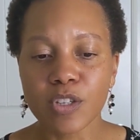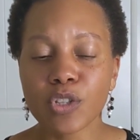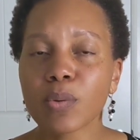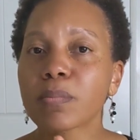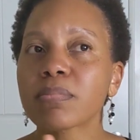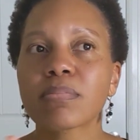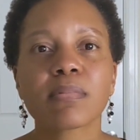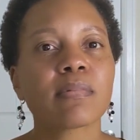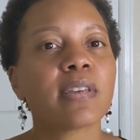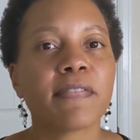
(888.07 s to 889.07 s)
you know,
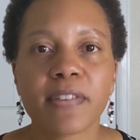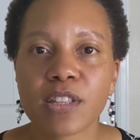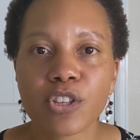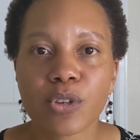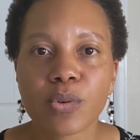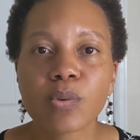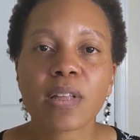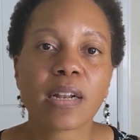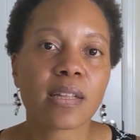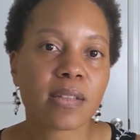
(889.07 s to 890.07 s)
If it's
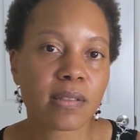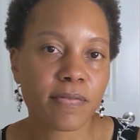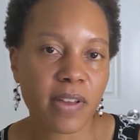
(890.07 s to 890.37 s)
you that is